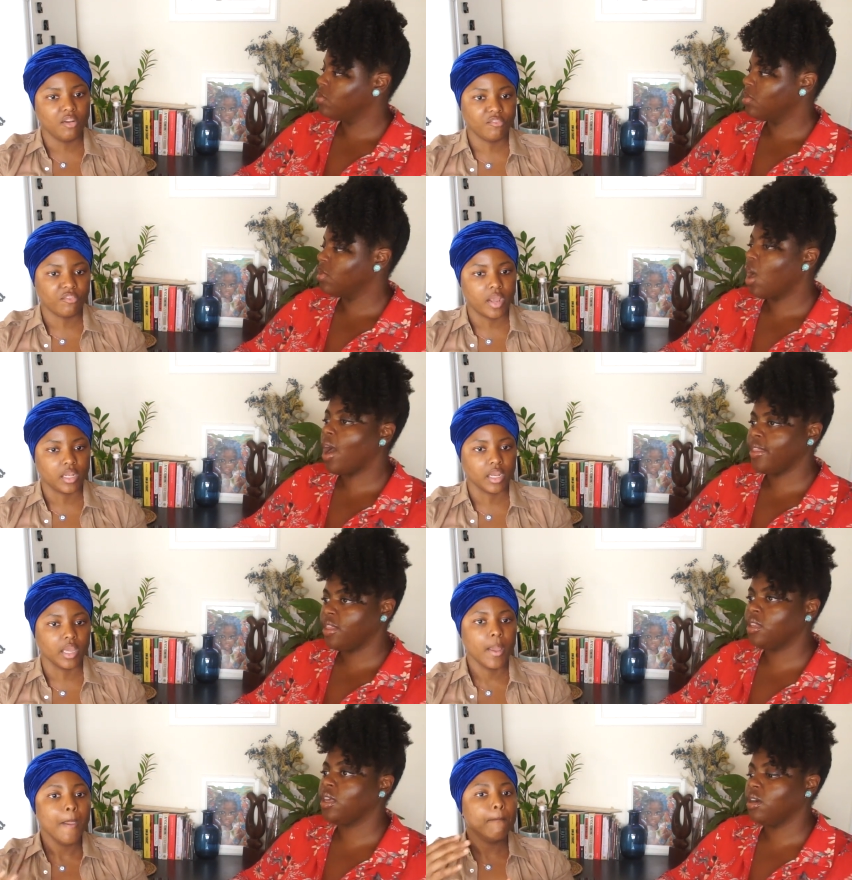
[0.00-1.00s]
Speaker 1: unfriendly.
Speaker 2: I
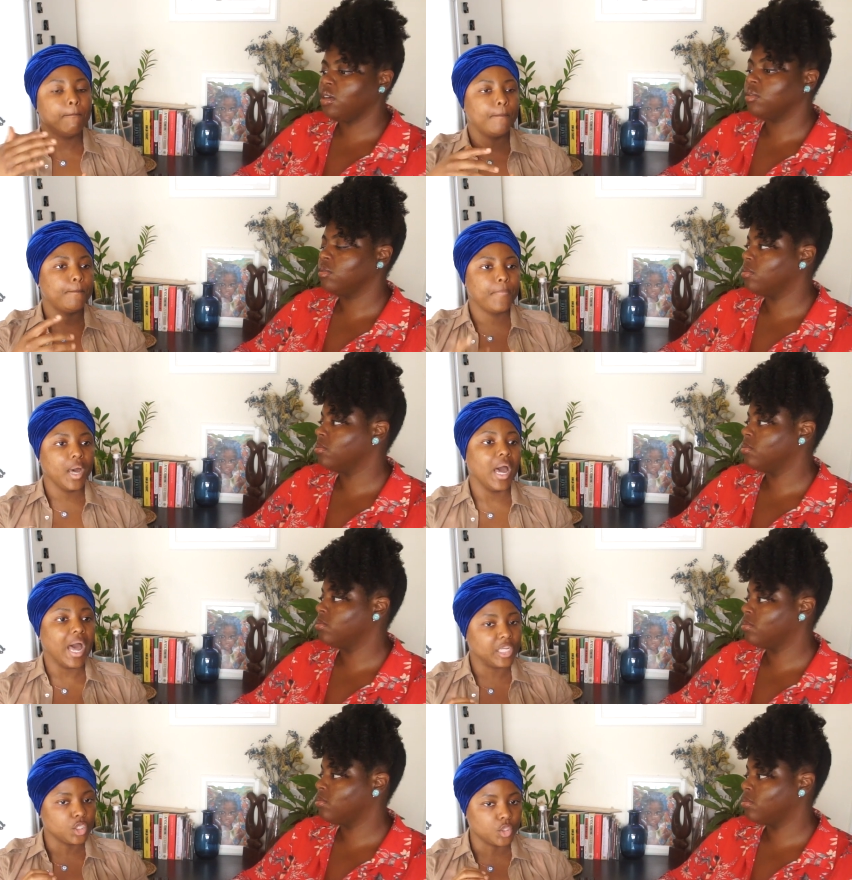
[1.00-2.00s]
think they are.
Speaker 1: But
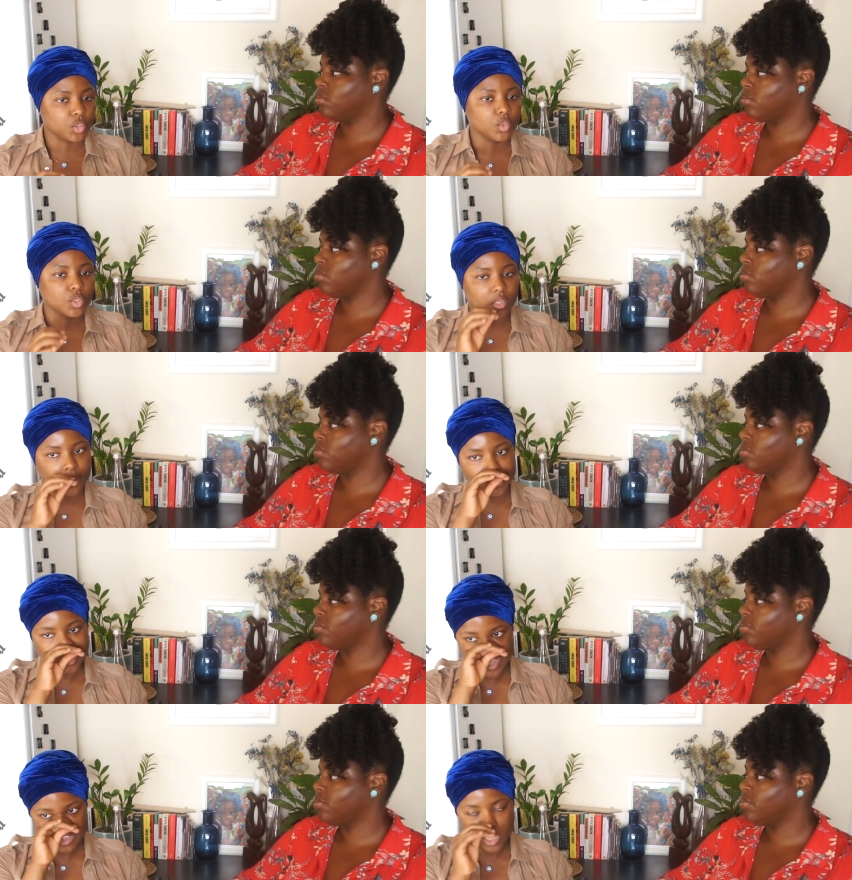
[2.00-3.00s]
I do
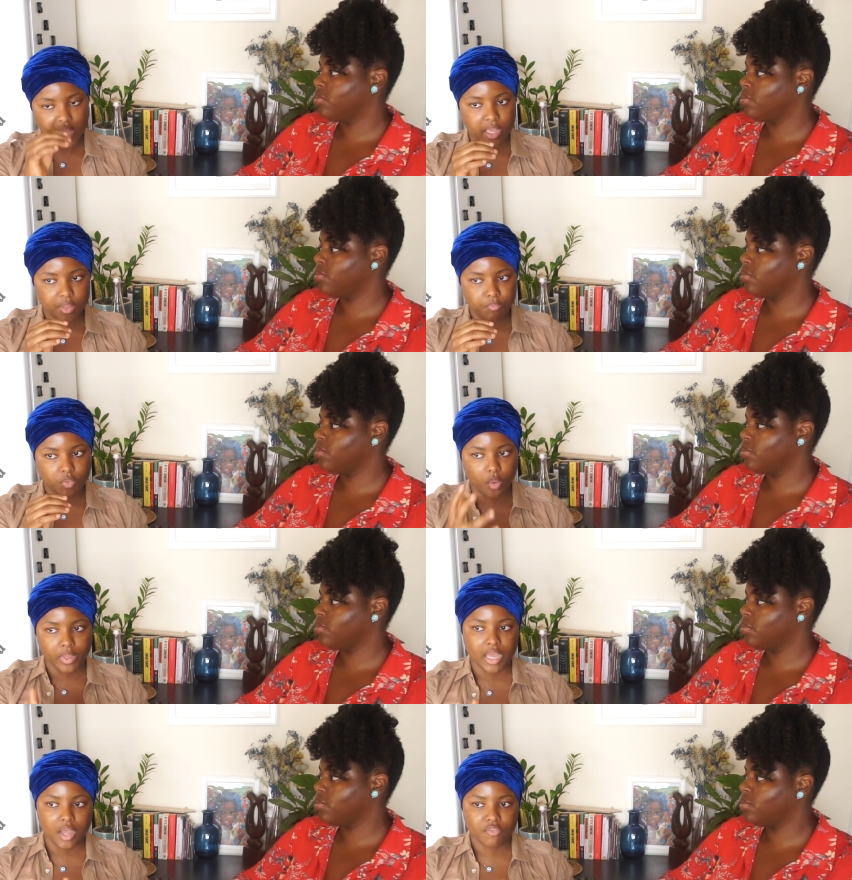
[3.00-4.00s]
think that they're
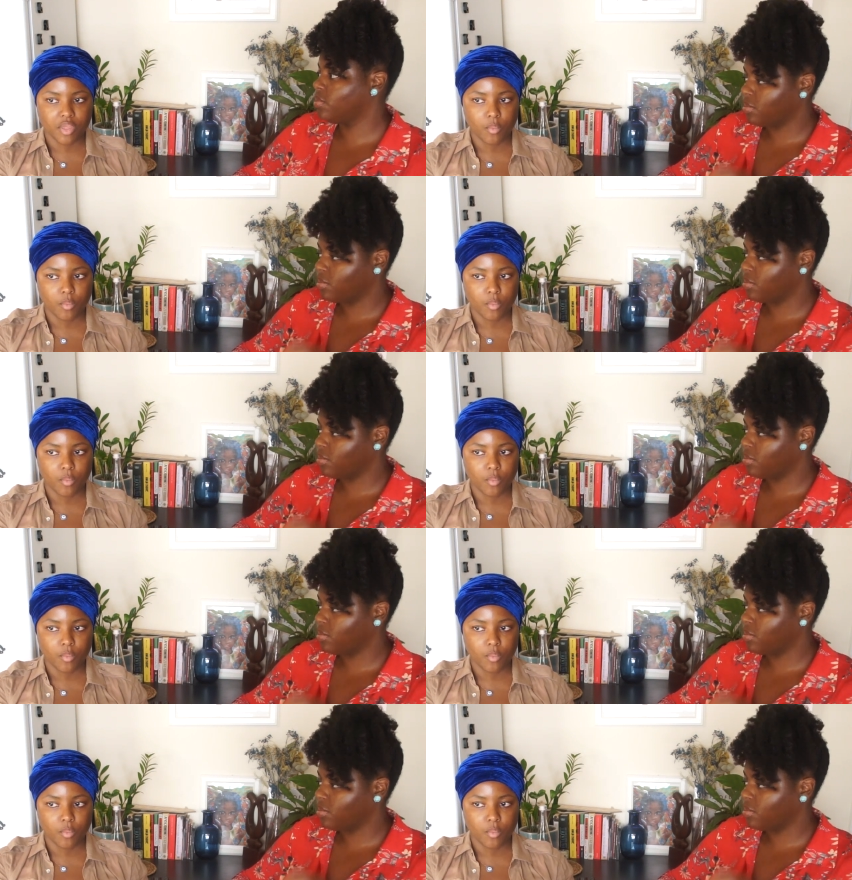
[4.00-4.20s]
going out of